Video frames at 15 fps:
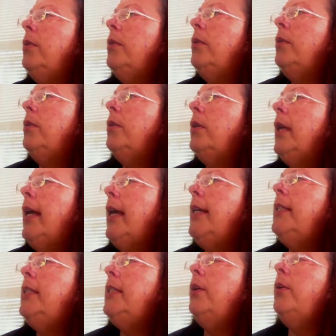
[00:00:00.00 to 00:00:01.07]
okay,
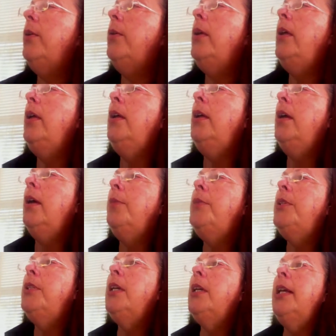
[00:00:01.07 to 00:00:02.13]
so I'm just
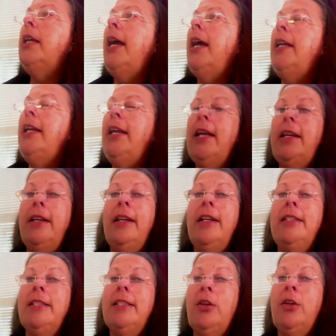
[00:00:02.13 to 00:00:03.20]
going to he had a
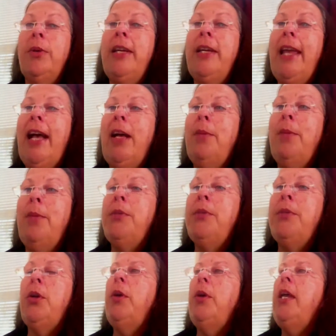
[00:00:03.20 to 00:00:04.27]
nice little recap.
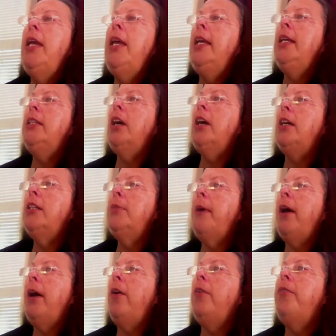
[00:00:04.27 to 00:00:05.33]
So he talked
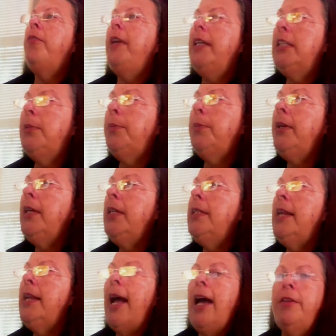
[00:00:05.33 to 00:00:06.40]
about Facebook as an
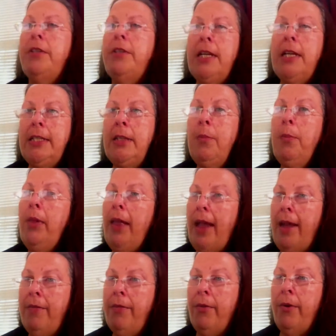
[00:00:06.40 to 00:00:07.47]
advertising
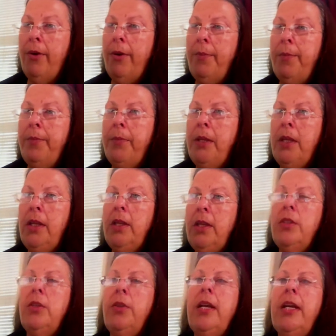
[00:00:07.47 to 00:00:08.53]
platform.
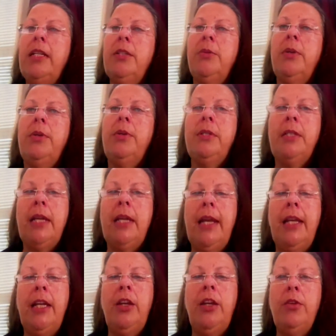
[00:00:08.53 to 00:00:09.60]
So that's where he was
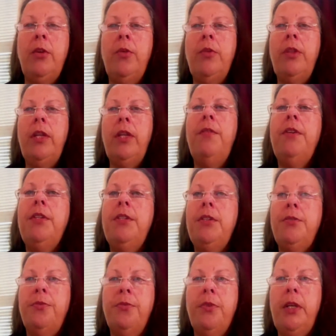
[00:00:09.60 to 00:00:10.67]
saying, don't think of it as a
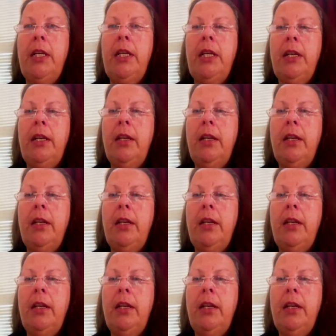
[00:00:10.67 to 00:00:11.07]
free,